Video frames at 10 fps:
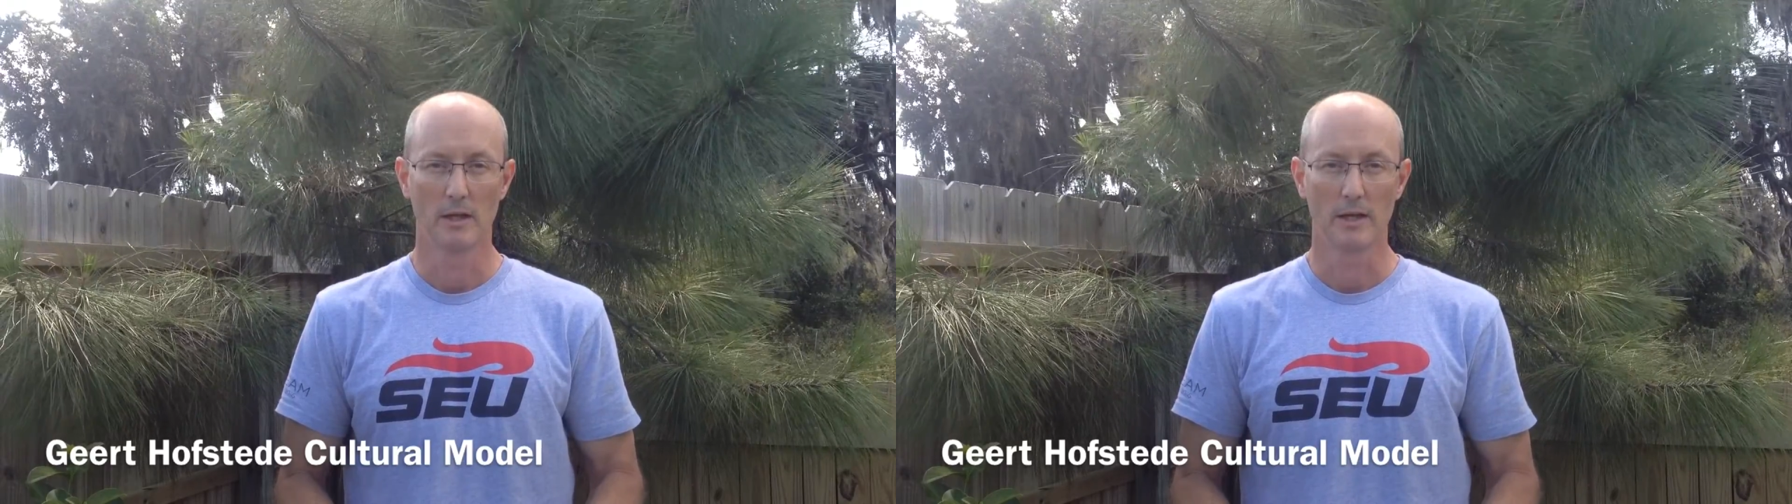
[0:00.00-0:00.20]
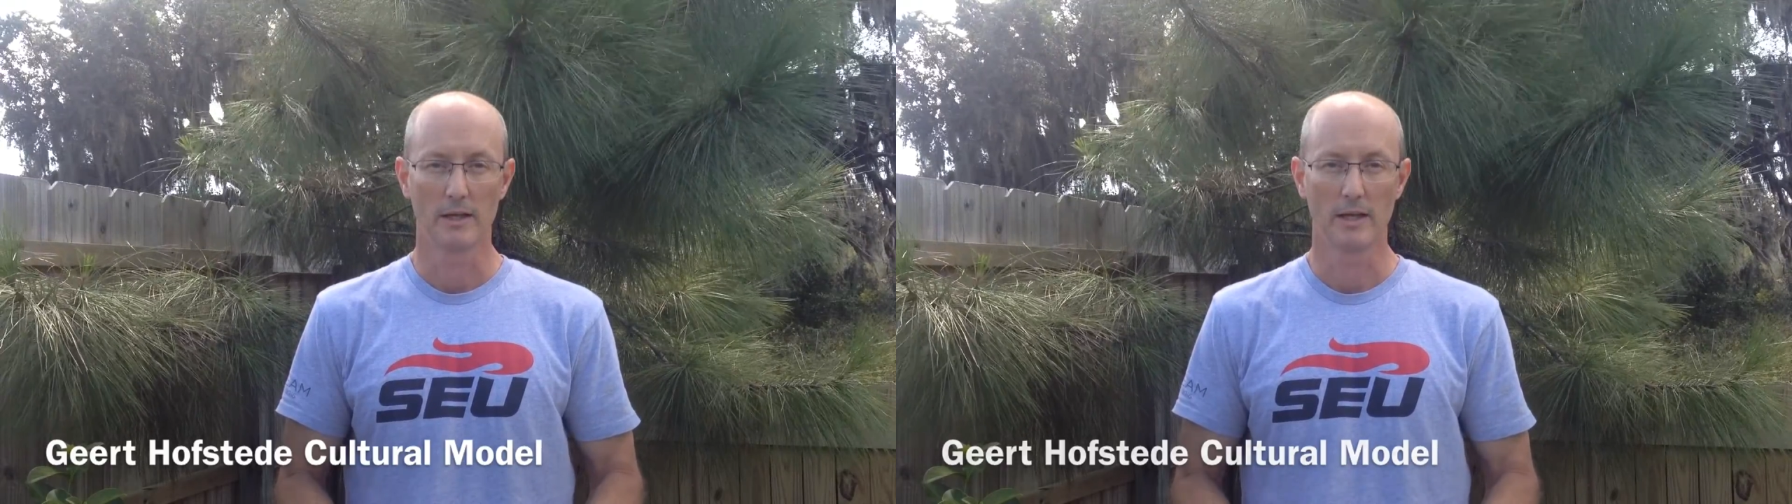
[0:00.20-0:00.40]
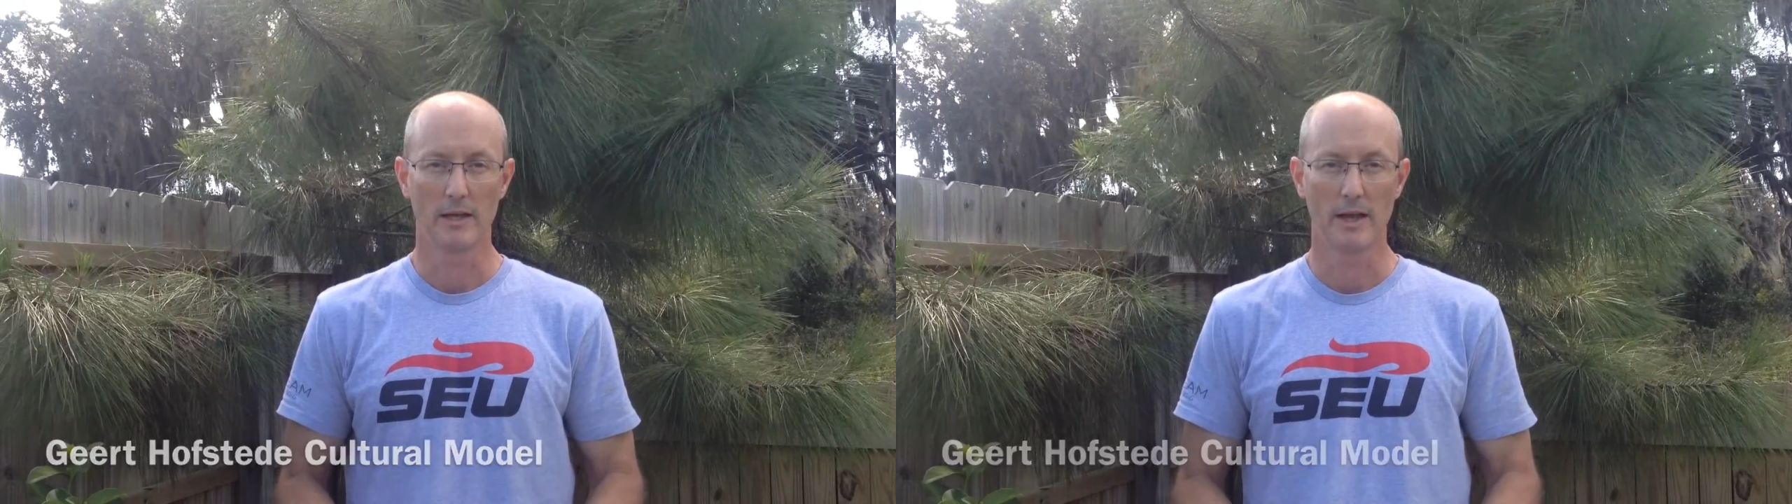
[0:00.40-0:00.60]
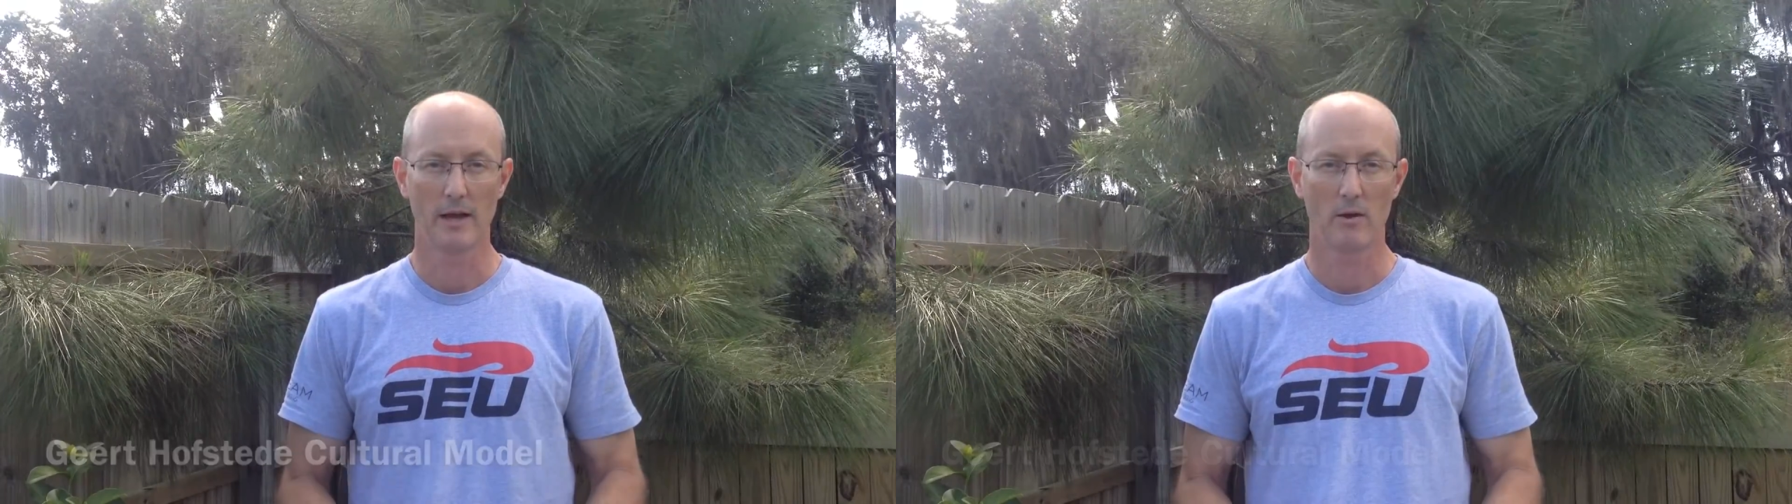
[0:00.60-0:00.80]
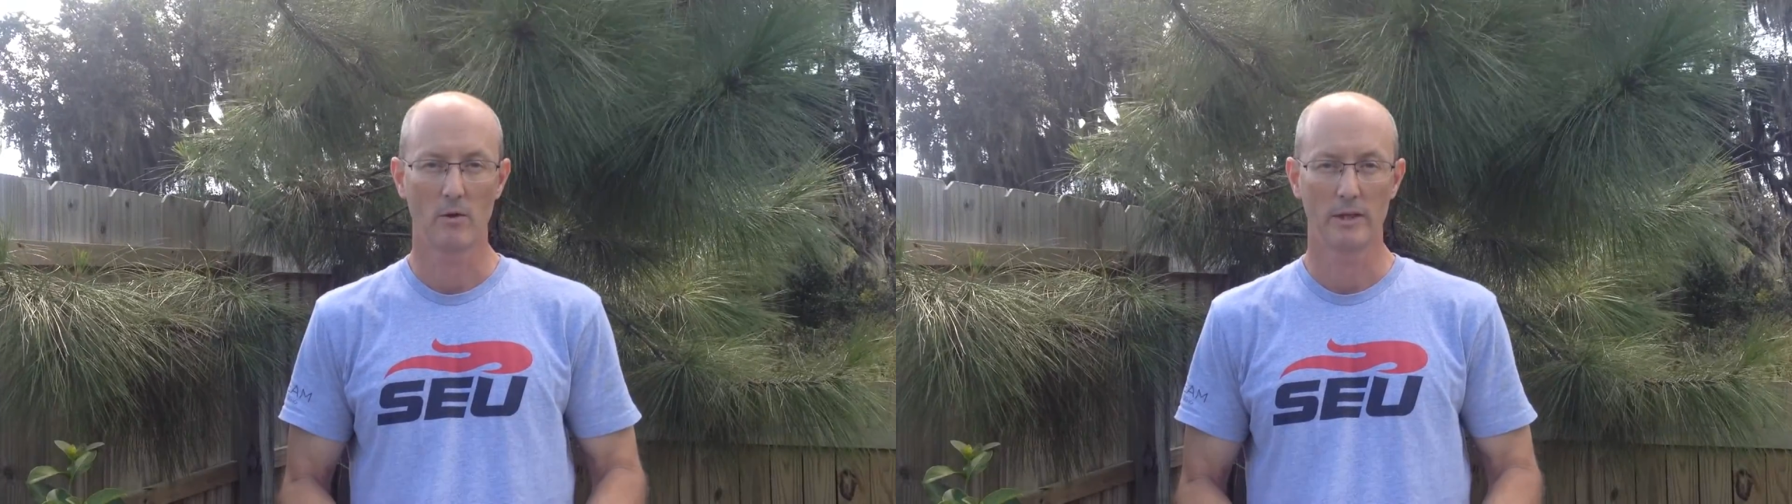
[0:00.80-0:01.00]
Again,
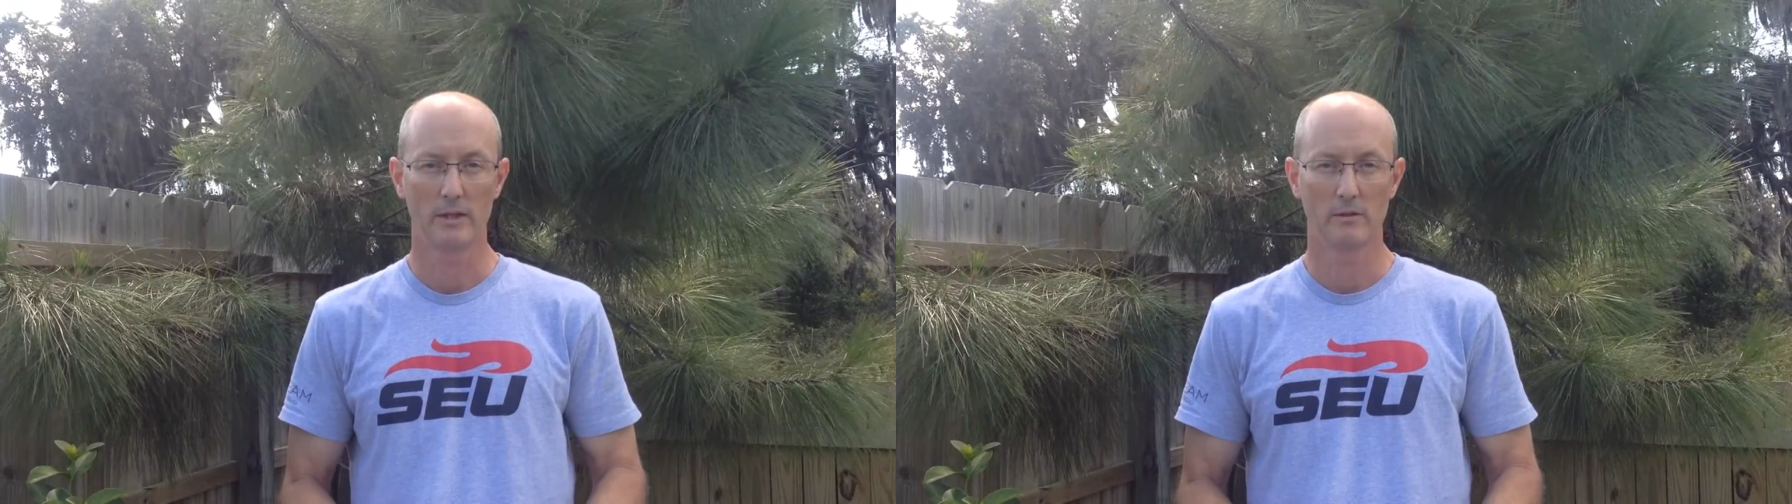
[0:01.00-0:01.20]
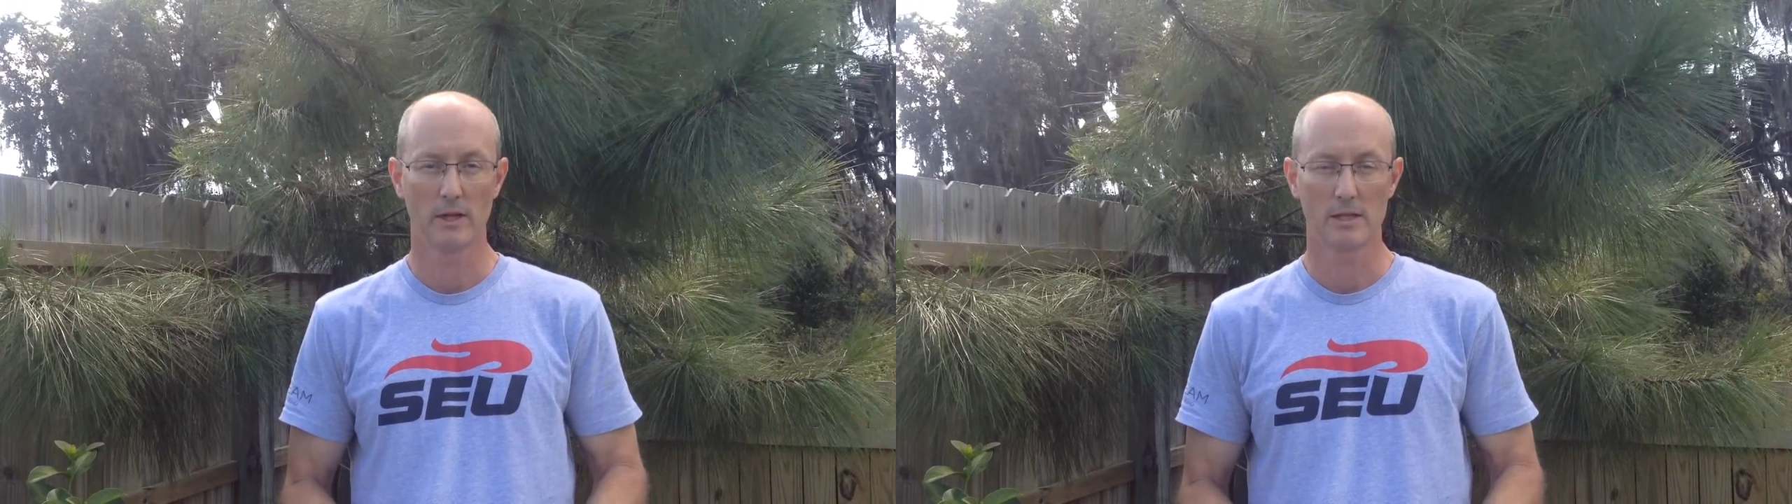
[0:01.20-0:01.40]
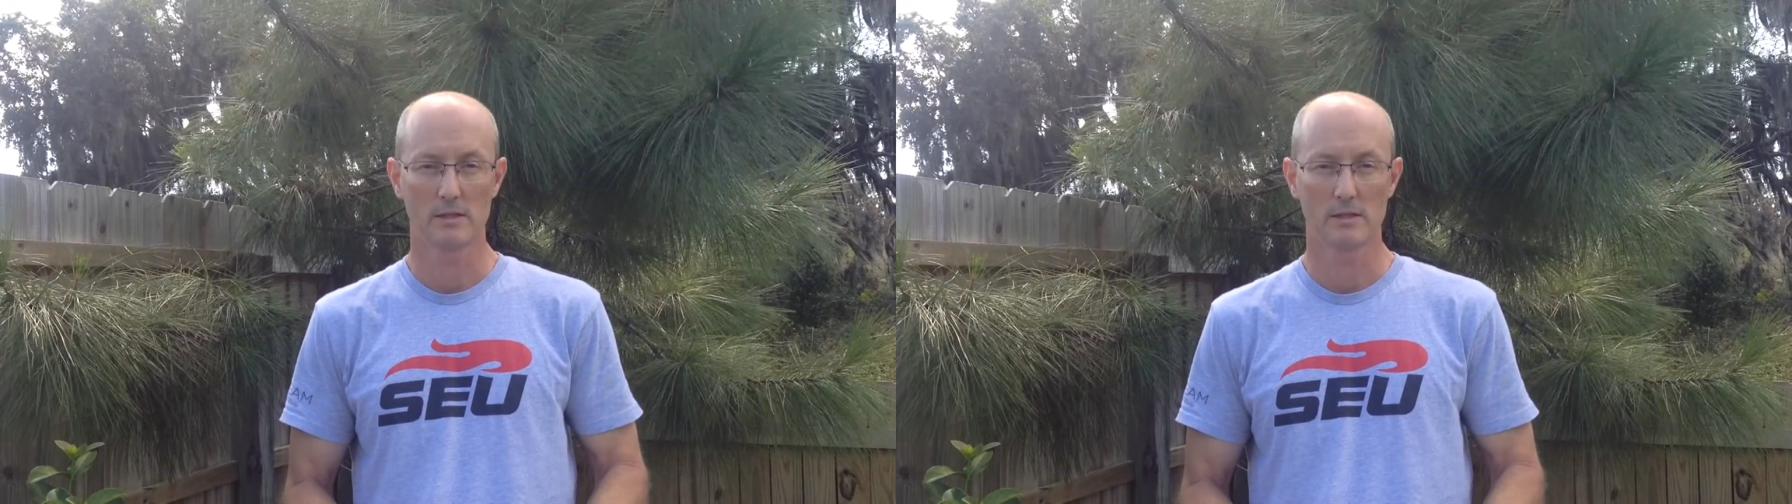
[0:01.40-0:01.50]
how either as